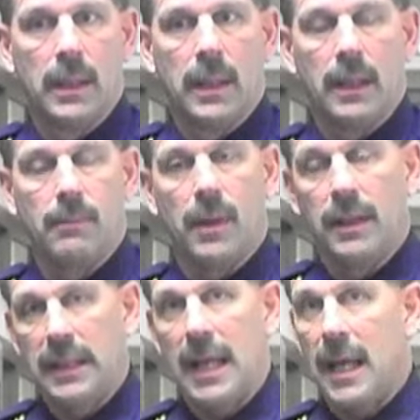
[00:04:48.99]

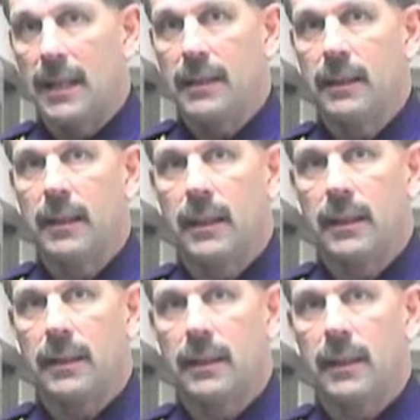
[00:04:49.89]
But again,
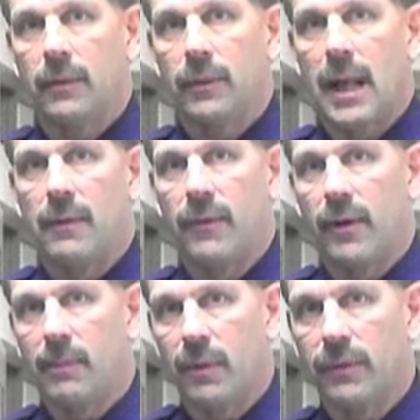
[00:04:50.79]
and there's a lot of
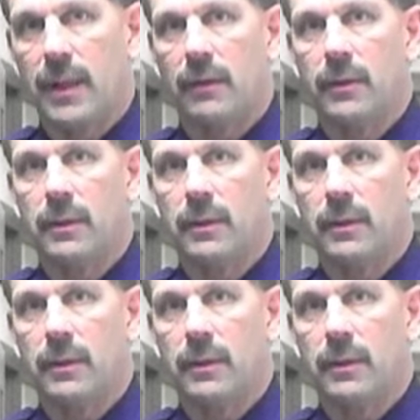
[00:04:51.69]
variables there,